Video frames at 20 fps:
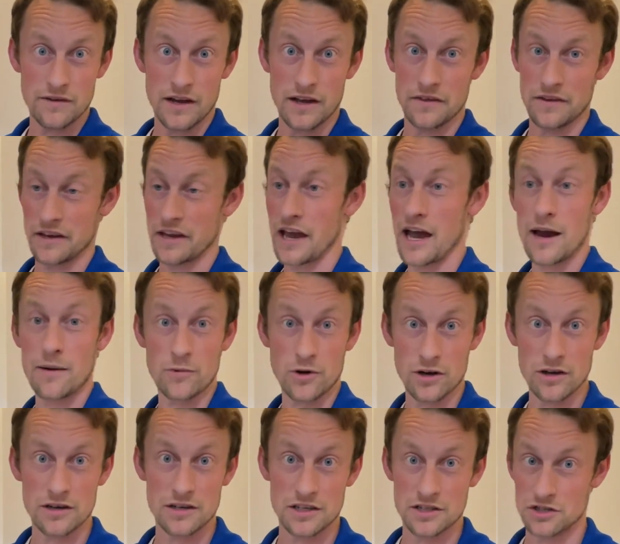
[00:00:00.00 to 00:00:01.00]
And the
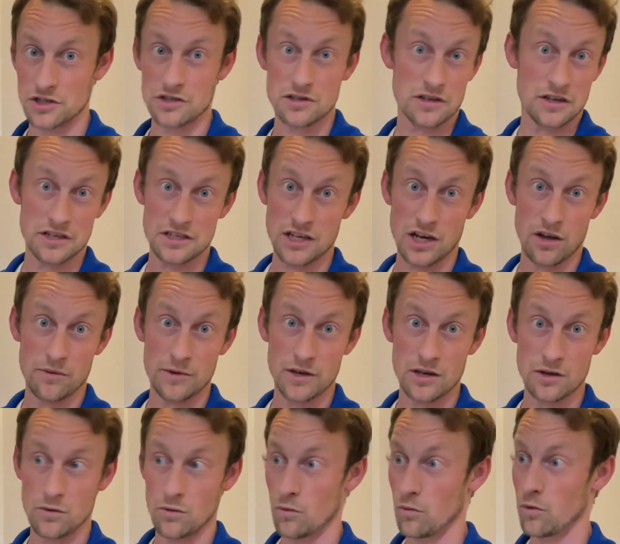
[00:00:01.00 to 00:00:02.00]
camera is just going to tell
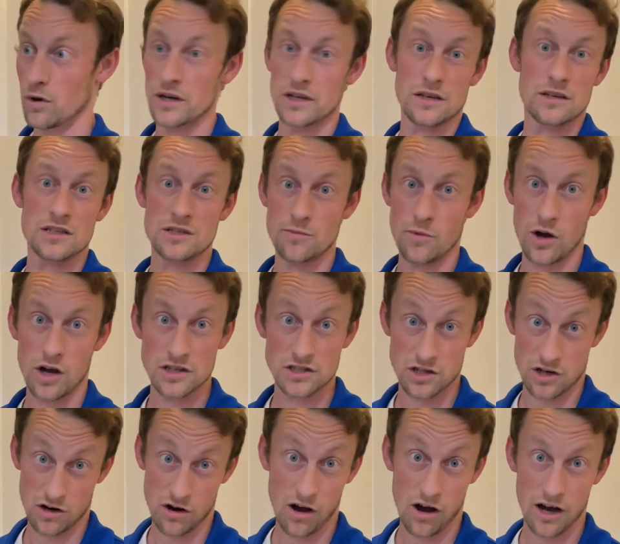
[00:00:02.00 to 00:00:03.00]
me what spots
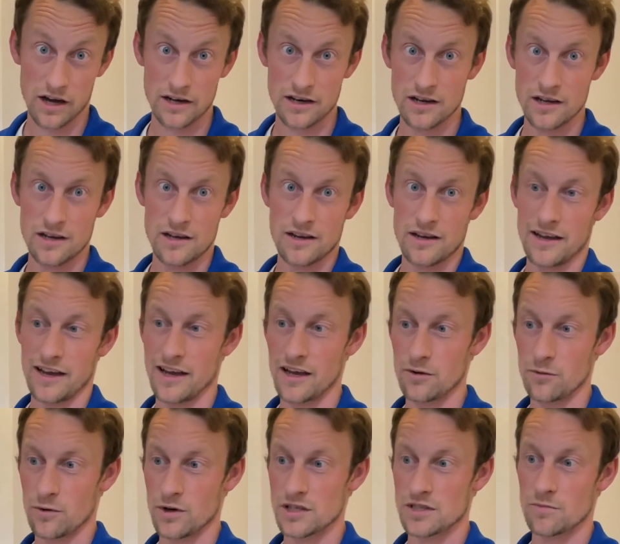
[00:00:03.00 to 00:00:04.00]
are hot
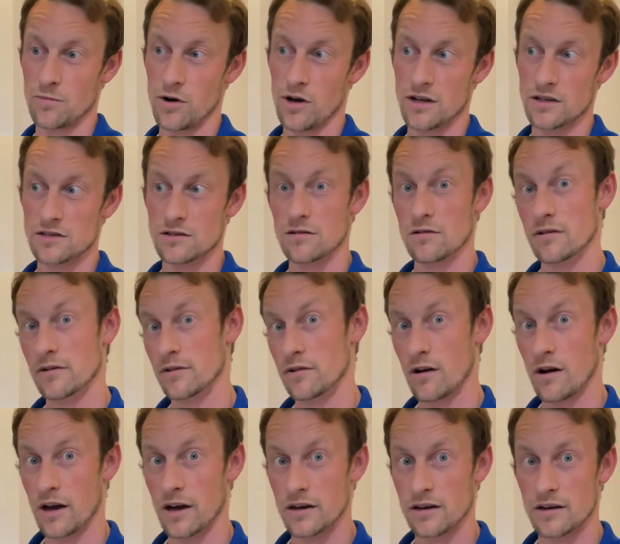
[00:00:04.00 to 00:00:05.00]
and what spots are
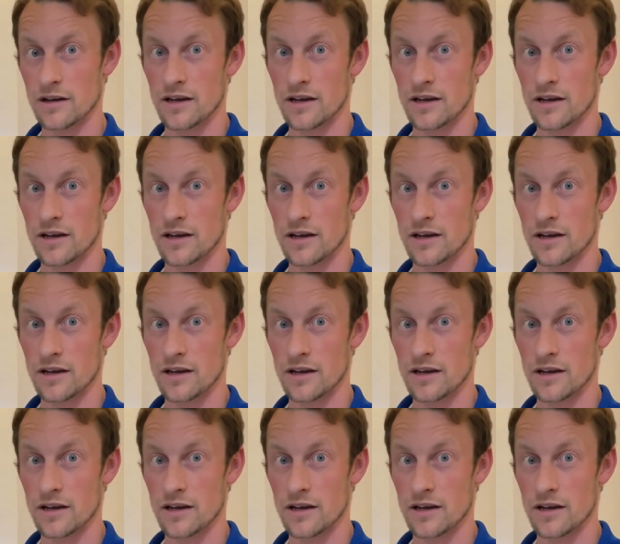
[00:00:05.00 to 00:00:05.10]
not.